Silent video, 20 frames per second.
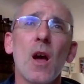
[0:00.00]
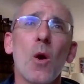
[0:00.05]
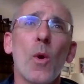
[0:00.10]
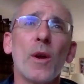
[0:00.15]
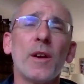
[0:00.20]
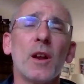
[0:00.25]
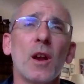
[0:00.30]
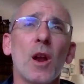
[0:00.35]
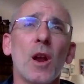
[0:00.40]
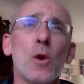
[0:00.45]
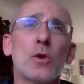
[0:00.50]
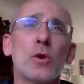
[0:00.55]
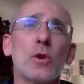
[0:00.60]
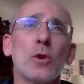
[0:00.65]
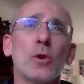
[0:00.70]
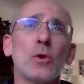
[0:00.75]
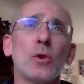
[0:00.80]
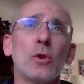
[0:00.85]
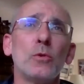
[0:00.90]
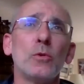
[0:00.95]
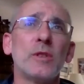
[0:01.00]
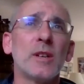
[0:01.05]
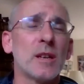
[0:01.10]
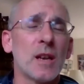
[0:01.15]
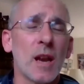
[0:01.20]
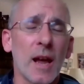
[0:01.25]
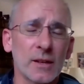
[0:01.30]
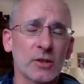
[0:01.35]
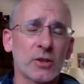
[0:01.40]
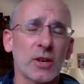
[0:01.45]
when a local who
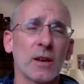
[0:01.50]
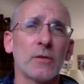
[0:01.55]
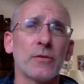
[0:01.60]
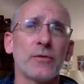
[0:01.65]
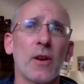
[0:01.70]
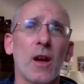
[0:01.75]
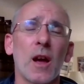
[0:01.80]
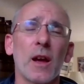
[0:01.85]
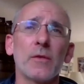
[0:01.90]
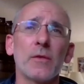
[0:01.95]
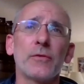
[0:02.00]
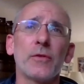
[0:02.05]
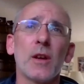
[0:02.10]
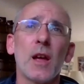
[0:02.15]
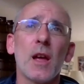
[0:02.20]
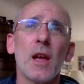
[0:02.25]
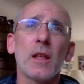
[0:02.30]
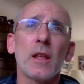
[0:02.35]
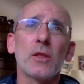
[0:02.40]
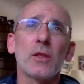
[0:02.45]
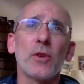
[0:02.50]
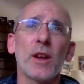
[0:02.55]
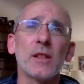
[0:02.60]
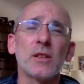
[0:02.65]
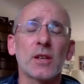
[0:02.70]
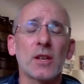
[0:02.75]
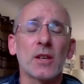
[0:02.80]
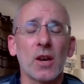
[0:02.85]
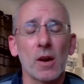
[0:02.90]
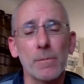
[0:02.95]
didn't like Channel 5
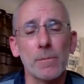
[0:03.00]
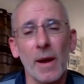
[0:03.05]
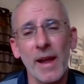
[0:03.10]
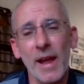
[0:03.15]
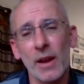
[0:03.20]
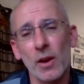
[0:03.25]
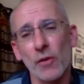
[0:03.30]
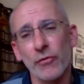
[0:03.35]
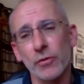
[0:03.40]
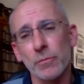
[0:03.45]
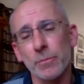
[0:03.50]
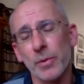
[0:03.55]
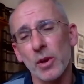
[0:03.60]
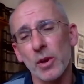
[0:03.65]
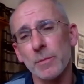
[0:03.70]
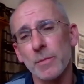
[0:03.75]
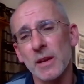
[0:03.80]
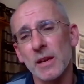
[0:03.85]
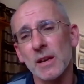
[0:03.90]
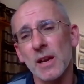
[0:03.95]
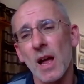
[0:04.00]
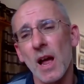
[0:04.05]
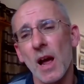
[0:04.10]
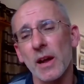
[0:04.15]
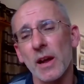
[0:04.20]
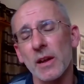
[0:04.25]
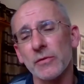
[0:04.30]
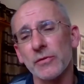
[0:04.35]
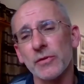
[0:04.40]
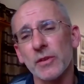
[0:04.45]
threatened to cut my head off and burn me
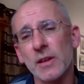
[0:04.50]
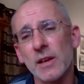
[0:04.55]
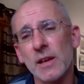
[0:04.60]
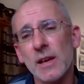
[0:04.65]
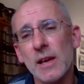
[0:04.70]
alive.